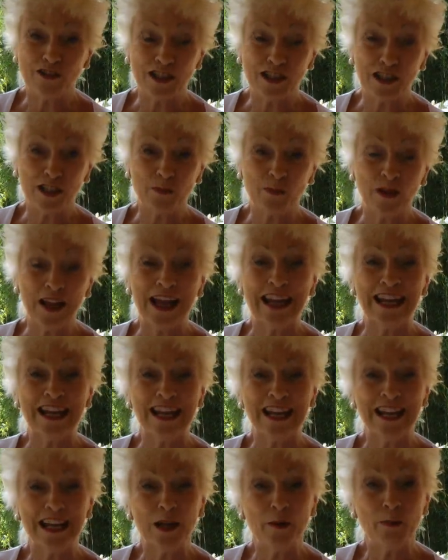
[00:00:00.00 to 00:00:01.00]
explain a
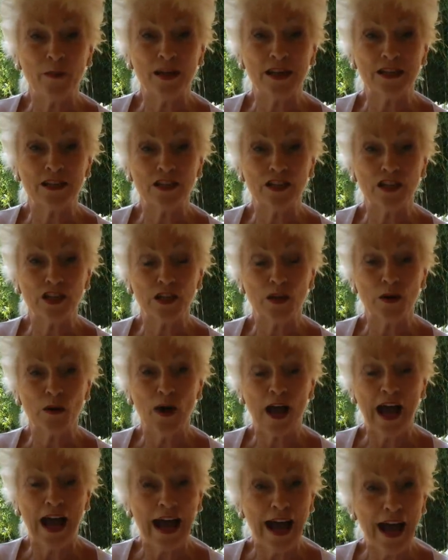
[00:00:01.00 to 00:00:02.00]
little bit to you
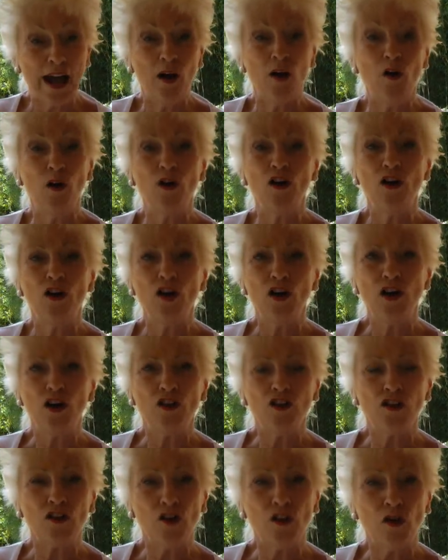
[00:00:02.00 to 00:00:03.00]
how
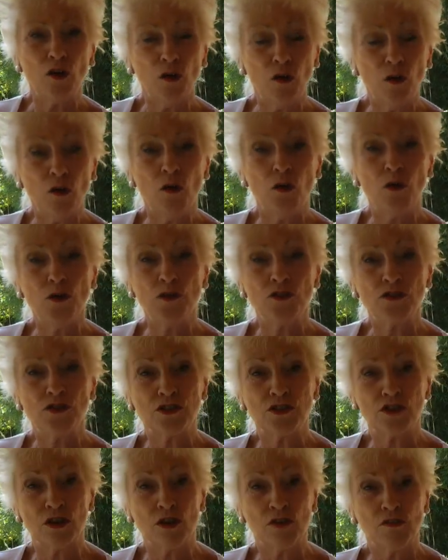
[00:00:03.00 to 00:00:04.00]
the
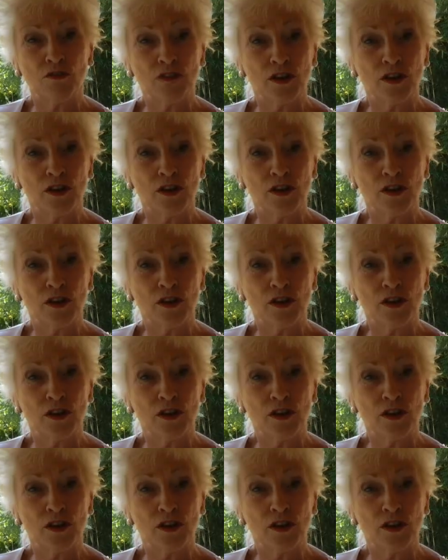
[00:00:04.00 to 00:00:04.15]
cords of